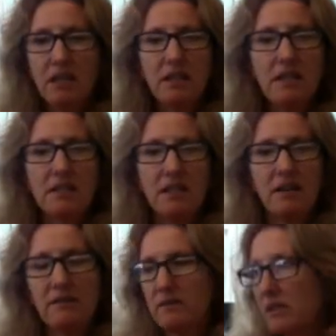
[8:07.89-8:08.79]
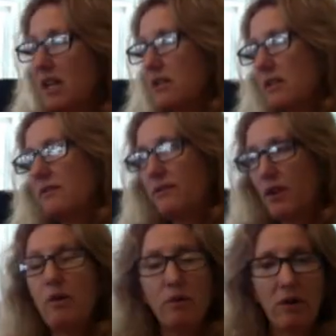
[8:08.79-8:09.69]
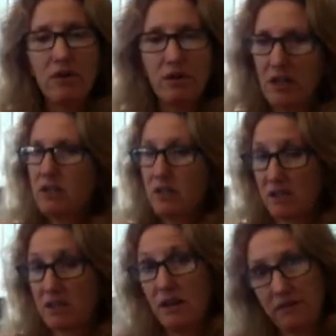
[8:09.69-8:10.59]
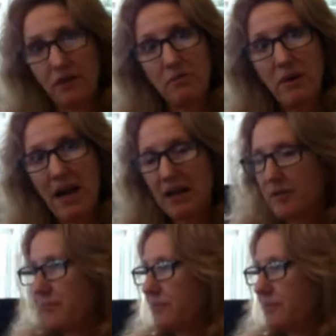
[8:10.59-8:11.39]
does only flow in one direction, does not flow back.